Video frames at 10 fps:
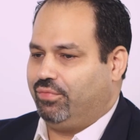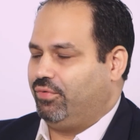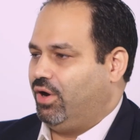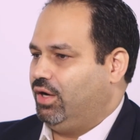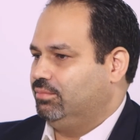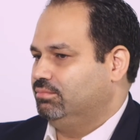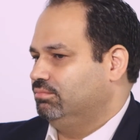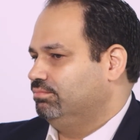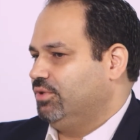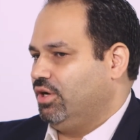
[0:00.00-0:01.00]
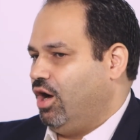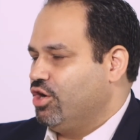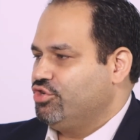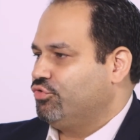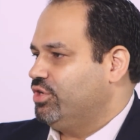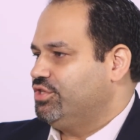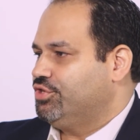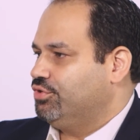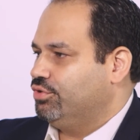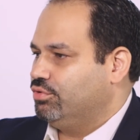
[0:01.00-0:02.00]
from 100
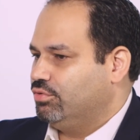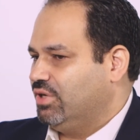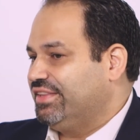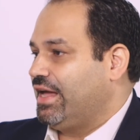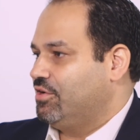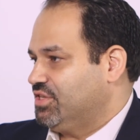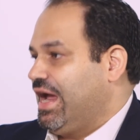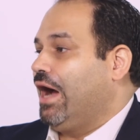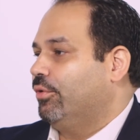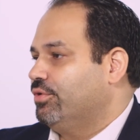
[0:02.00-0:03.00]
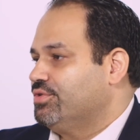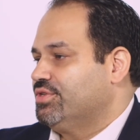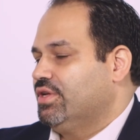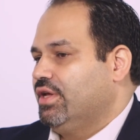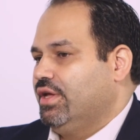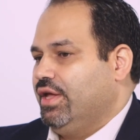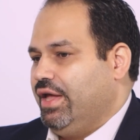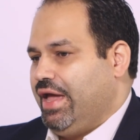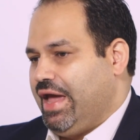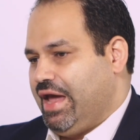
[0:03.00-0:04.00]
to 1,000 hours. Mm-hmm.
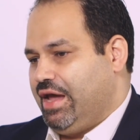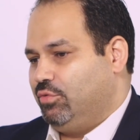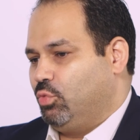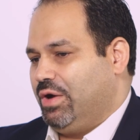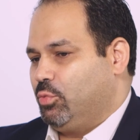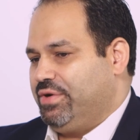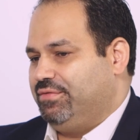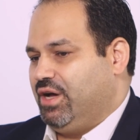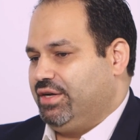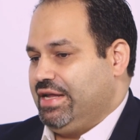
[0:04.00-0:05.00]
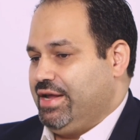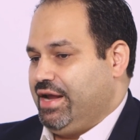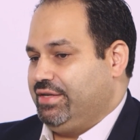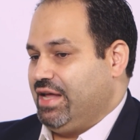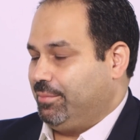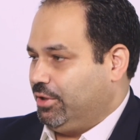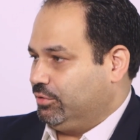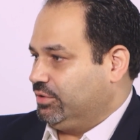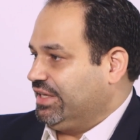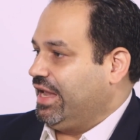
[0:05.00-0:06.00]
And when we've done a
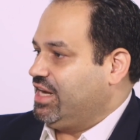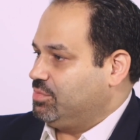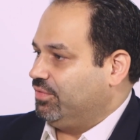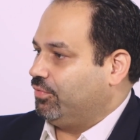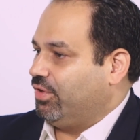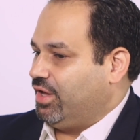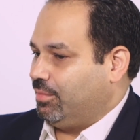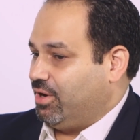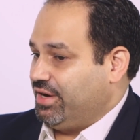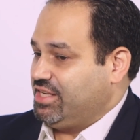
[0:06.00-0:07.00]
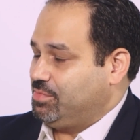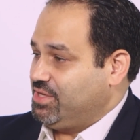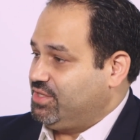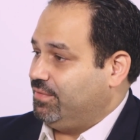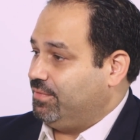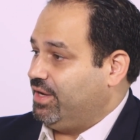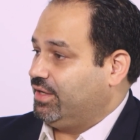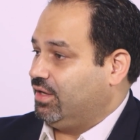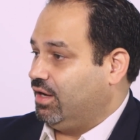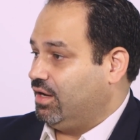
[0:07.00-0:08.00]
demo engagement for them on a
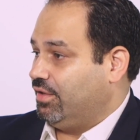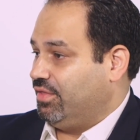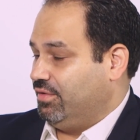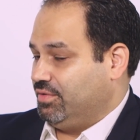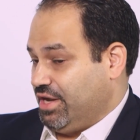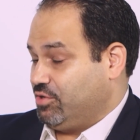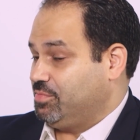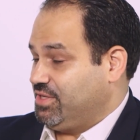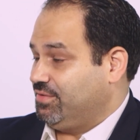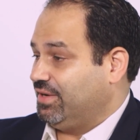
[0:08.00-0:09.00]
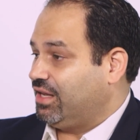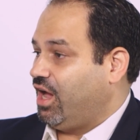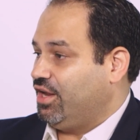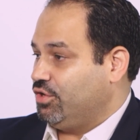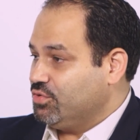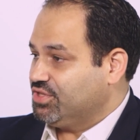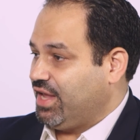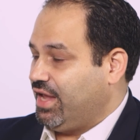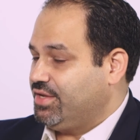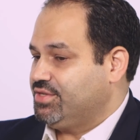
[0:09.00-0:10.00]
specific, their specific client use
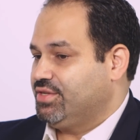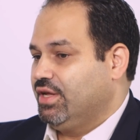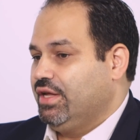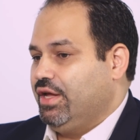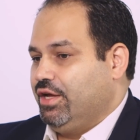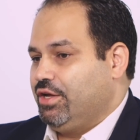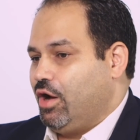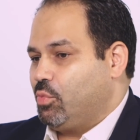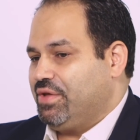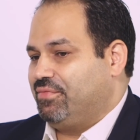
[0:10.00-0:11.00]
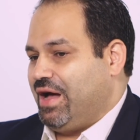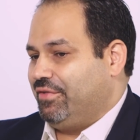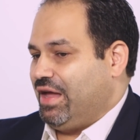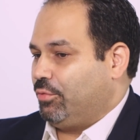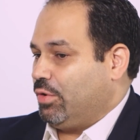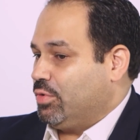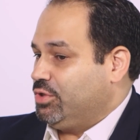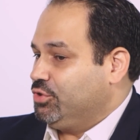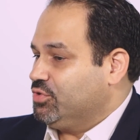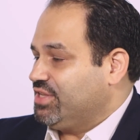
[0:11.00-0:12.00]
case, we found that we
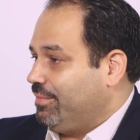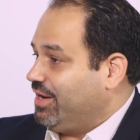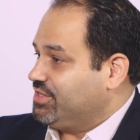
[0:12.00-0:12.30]
reduced that by